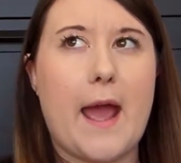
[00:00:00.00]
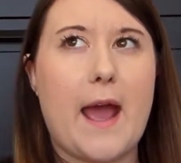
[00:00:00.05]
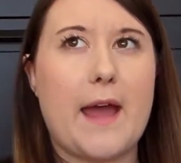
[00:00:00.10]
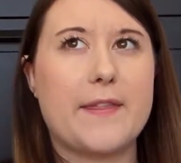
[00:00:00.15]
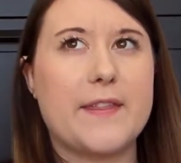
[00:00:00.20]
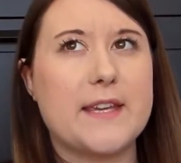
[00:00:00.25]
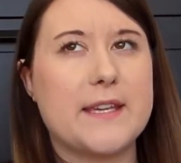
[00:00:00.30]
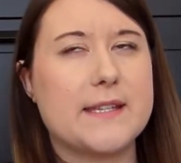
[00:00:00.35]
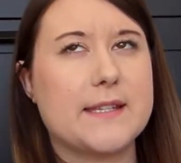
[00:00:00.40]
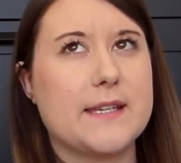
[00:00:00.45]

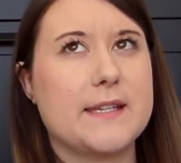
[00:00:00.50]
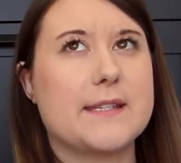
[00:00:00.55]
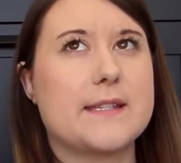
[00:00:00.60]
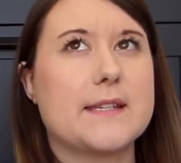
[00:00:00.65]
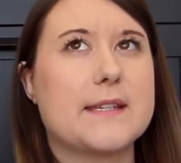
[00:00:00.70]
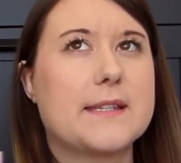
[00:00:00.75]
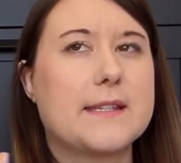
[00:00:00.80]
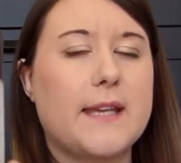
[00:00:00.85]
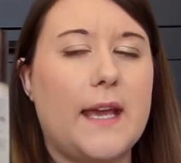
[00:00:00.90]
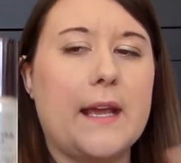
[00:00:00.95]
This is
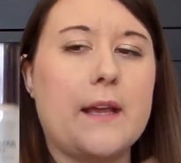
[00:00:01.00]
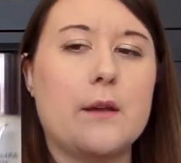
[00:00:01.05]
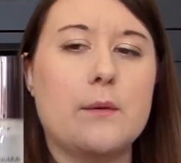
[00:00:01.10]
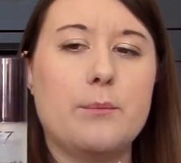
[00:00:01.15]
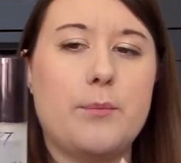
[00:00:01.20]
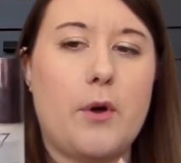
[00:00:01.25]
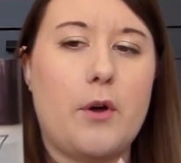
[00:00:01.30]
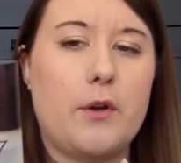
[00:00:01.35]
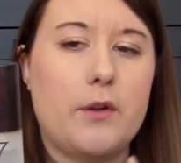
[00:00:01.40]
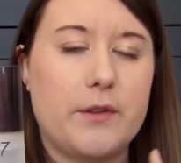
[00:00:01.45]
the
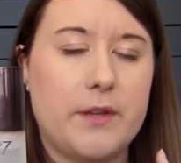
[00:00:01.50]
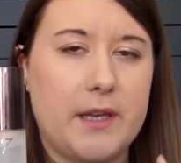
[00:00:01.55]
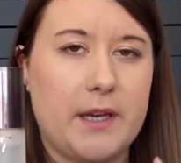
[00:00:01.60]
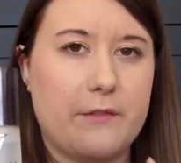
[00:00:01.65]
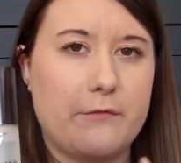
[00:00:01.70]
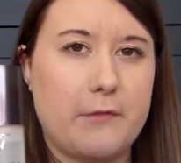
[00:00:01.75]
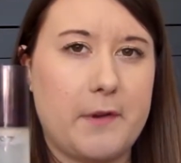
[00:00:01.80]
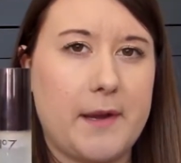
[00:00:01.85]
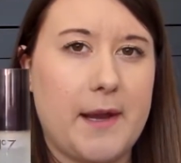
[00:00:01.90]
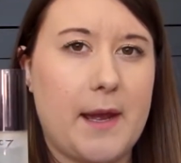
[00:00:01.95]
second bottle that
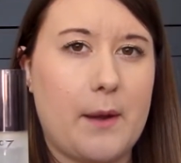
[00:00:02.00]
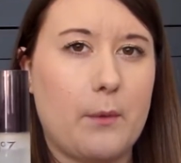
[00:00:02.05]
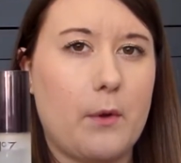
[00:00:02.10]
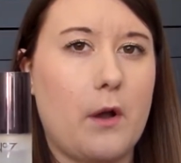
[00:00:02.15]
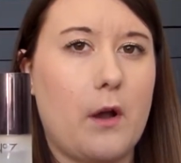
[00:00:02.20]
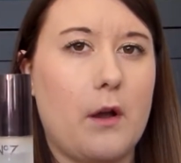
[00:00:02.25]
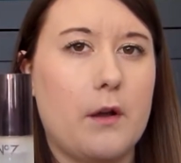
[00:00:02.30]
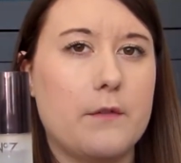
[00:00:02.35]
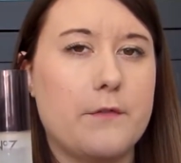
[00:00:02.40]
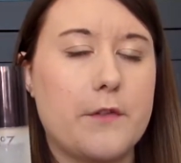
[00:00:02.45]
I've run out
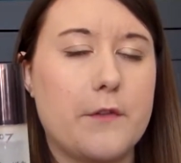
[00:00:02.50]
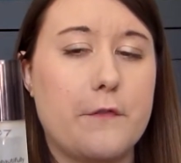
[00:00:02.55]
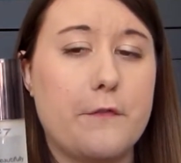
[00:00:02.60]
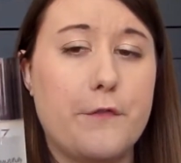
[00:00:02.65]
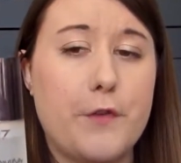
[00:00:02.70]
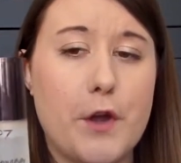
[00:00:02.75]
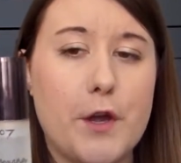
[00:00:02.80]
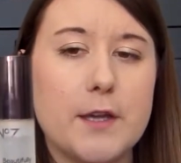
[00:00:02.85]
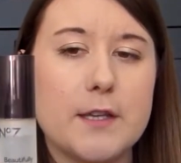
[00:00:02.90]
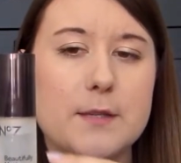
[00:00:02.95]
of. The
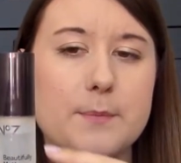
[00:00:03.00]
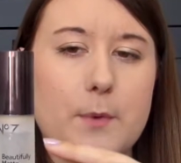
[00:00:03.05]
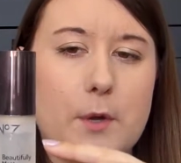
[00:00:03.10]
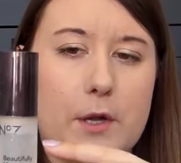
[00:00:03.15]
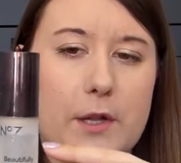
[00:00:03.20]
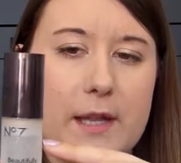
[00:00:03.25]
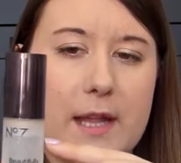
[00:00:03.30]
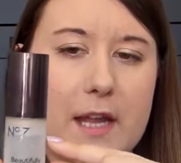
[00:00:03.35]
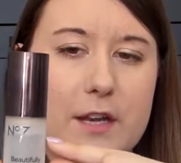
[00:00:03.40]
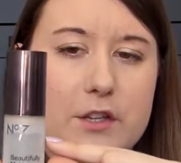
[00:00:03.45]
first
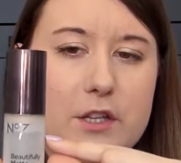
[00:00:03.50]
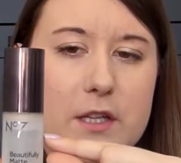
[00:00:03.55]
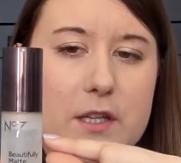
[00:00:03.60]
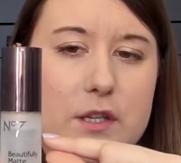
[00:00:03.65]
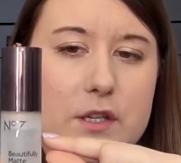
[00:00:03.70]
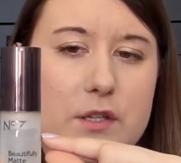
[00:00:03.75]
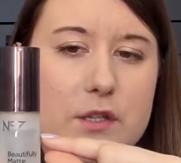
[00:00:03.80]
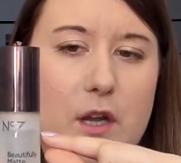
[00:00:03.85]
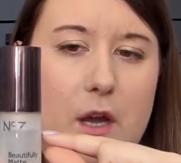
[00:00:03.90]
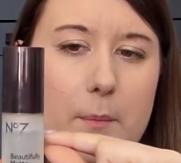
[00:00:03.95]
bottle
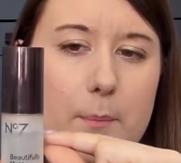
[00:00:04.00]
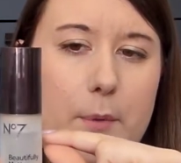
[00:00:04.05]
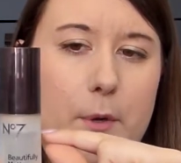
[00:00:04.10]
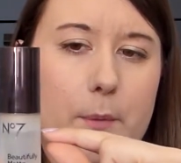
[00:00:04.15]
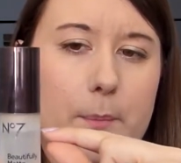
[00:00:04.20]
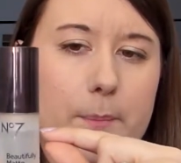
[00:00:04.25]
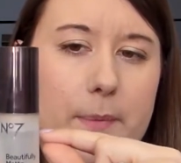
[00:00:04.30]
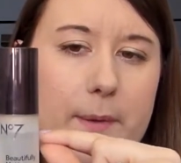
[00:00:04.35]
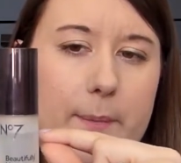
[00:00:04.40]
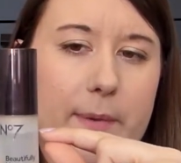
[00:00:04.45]
actually stopped
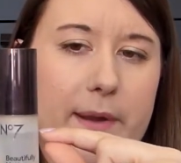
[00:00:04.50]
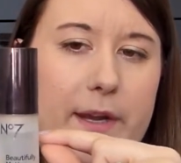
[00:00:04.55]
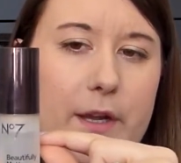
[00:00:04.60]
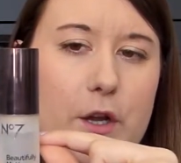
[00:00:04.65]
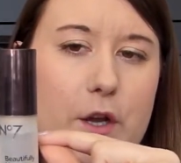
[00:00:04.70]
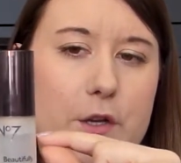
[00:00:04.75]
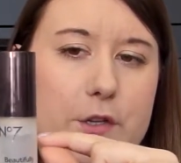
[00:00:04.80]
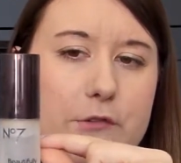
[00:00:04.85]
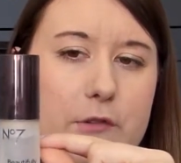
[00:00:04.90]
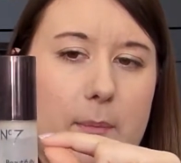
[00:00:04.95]
pumping when I
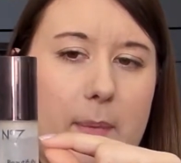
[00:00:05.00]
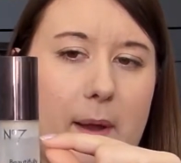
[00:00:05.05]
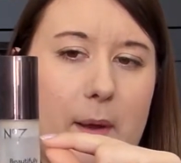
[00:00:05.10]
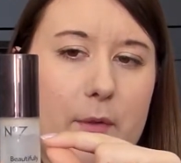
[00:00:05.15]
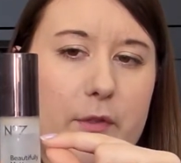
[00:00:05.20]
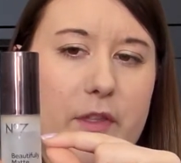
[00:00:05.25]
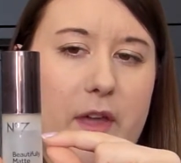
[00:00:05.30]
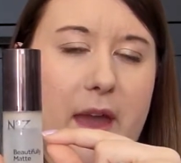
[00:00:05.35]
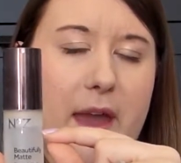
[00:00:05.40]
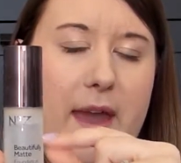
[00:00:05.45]
got to
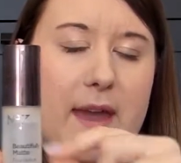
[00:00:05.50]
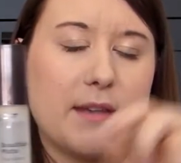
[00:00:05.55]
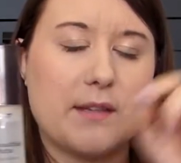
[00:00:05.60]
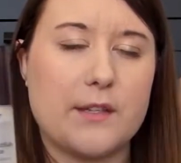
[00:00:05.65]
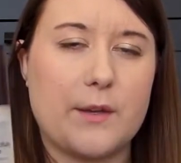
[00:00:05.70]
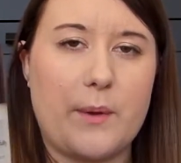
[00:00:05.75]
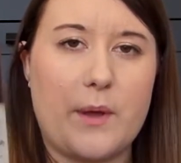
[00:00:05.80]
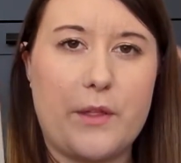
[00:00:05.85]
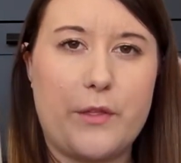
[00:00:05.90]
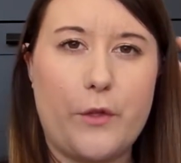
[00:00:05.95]
about there,
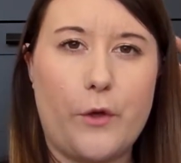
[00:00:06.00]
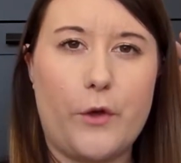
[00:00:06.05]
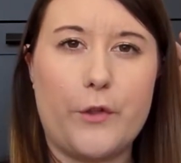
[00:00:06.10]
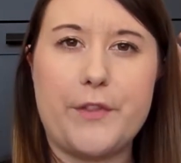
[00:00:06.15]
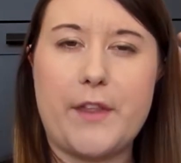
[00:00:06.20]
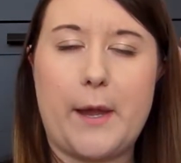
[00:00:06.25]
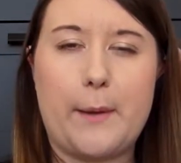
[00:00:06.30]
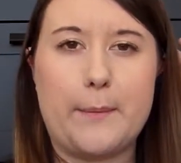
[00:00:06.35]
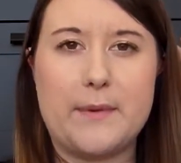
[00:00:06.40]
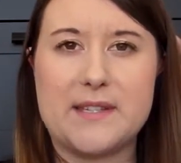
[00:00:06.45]
so I
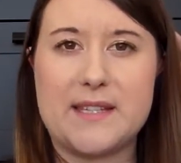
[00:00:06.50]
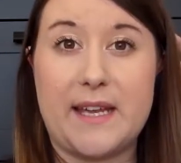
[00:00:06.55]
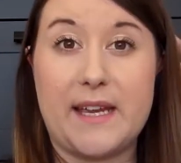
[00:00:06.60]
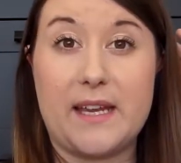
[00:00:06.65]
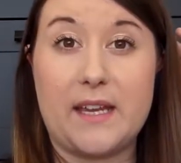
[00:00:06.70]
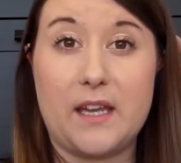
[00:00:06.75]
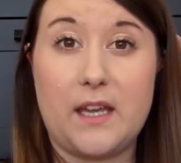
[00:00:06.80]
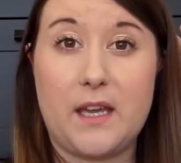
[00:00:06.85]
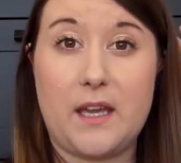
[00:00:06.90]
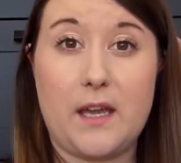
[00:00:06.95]
thought that was
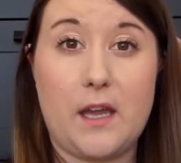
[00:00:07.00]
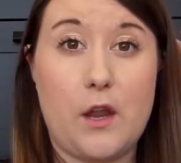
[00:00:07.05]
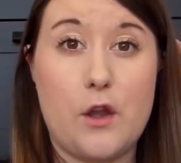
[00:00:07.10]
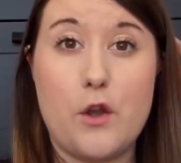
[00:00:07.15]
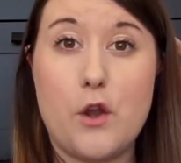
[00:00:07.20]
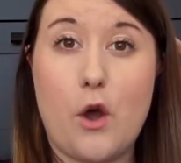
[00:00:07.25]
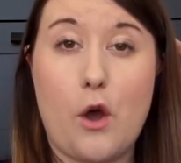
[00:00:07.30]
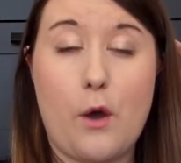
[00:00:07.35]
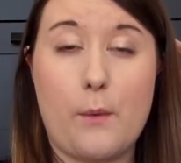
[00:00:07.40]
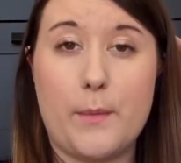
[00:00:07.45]
like a
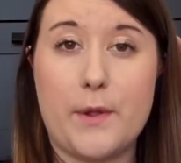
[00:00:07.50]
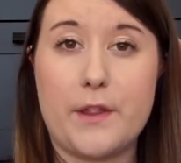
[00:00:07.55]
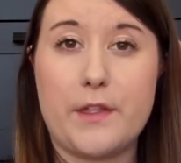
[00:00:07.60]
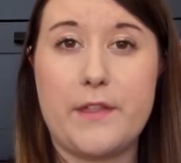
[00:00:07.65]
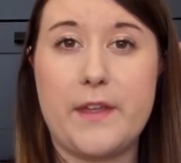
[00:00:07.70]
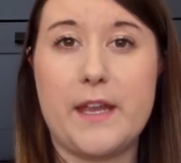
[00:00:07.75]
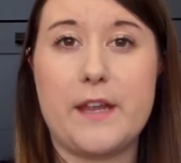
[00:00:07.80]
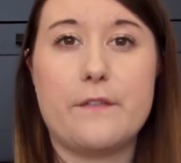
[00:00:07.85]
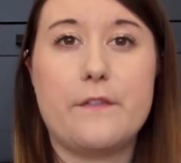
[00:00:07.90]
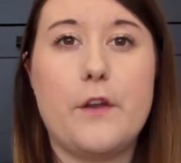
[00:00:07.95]
normal
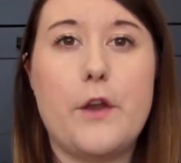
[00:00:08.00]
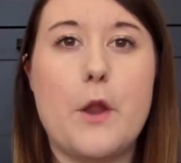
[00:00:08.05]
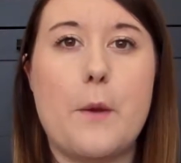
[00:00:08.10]
thing for